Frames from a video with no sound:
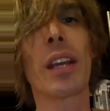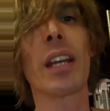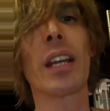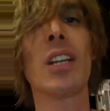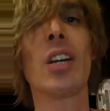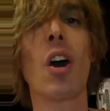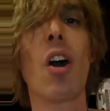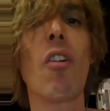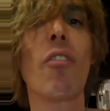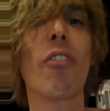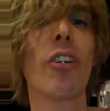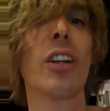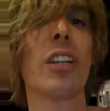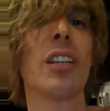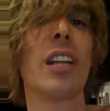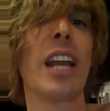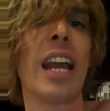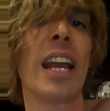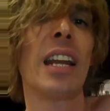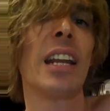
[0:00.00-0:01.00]
can go over
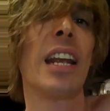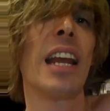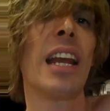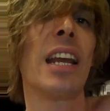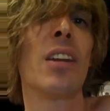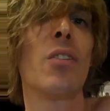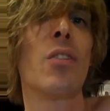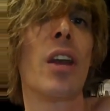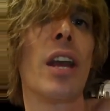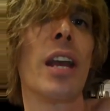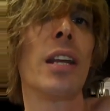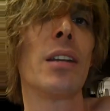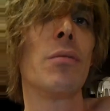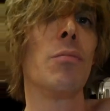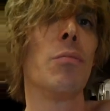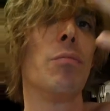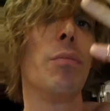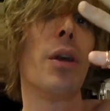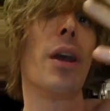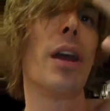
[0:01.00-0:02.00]

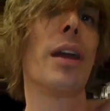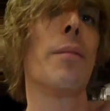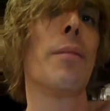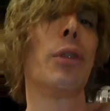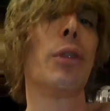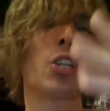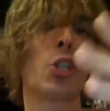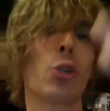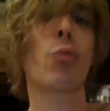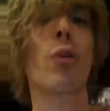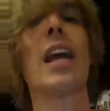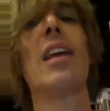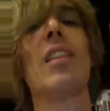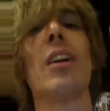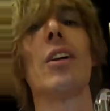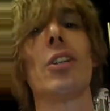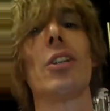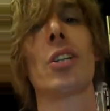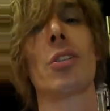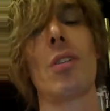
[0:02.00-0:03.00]
and betray
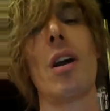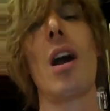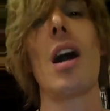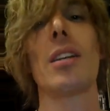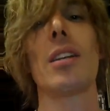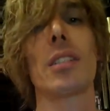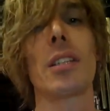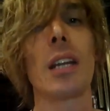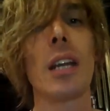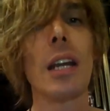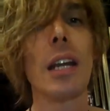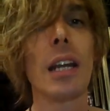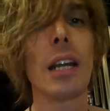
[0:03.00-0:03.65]
their trust.